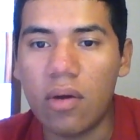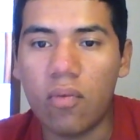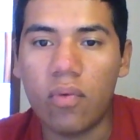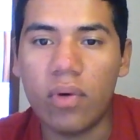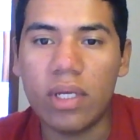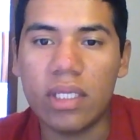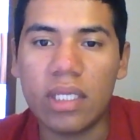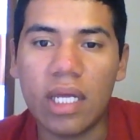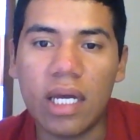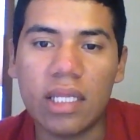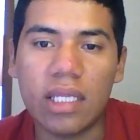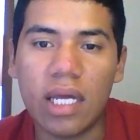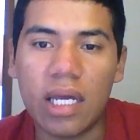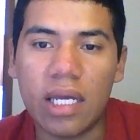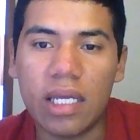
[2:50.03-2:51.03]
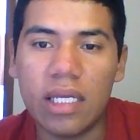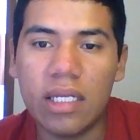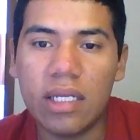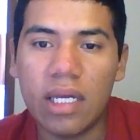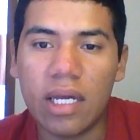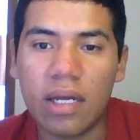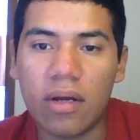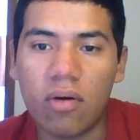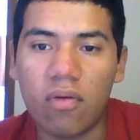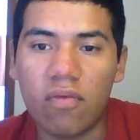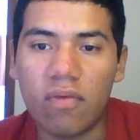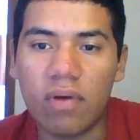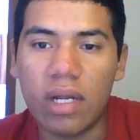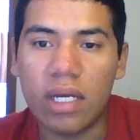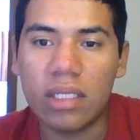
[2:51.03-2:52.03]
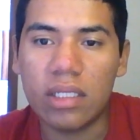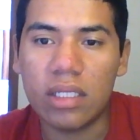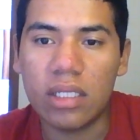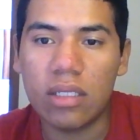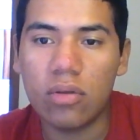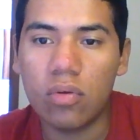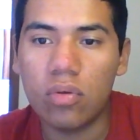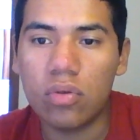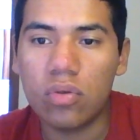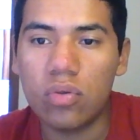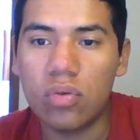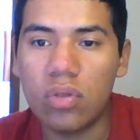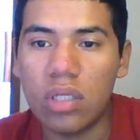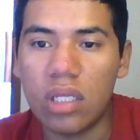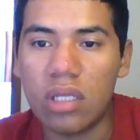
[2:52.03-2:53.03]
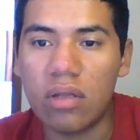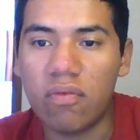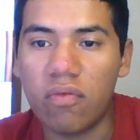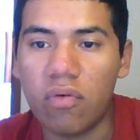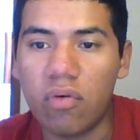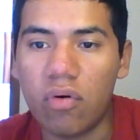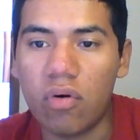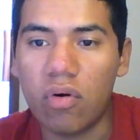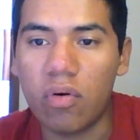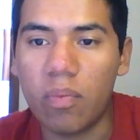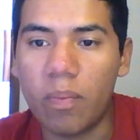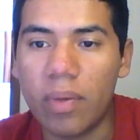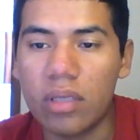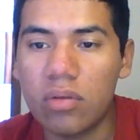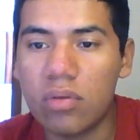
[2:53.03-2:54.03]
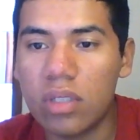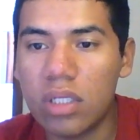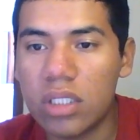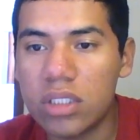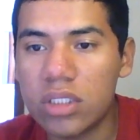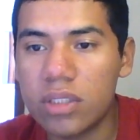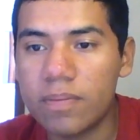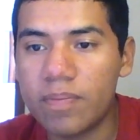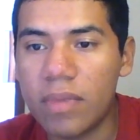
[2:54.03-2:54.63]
when an area of land is not used for pasturage,